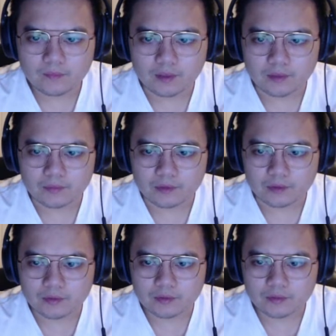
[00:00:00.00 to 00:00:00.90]
that
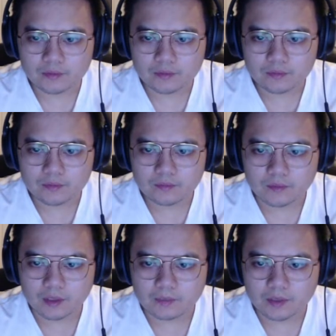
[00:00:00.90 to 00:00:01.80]
just
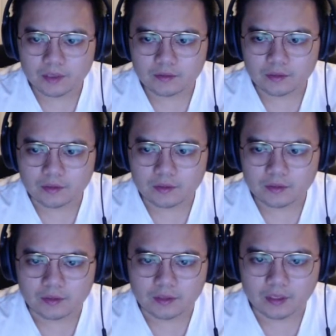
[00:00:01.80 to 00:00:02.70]
updates the
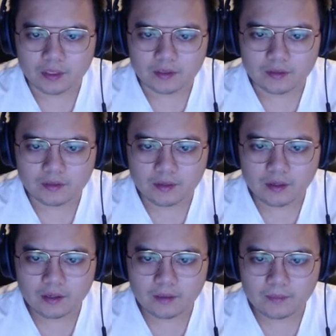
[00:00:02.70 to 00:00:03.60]
current date and
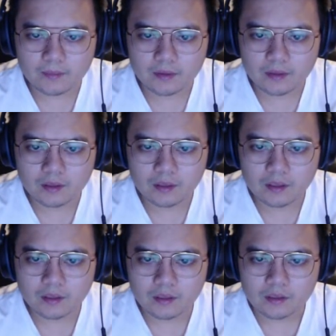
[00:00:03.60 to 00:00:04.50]
time,
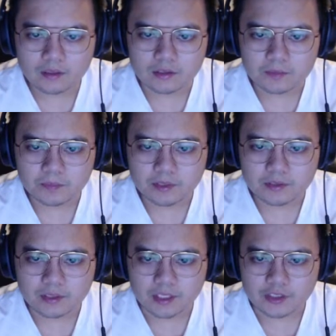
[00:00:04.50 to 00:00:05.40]

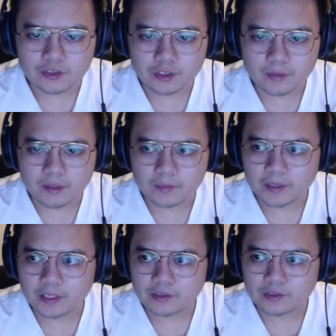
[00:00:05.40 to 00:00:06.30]
spits an HTML
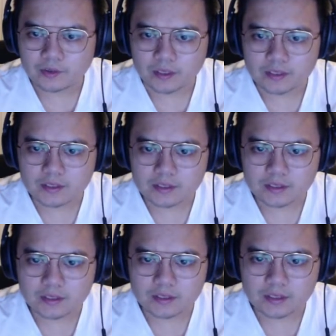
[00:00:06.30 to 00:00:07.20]
page to
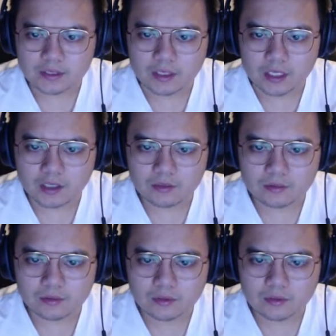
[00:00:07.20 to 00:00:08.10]
std out.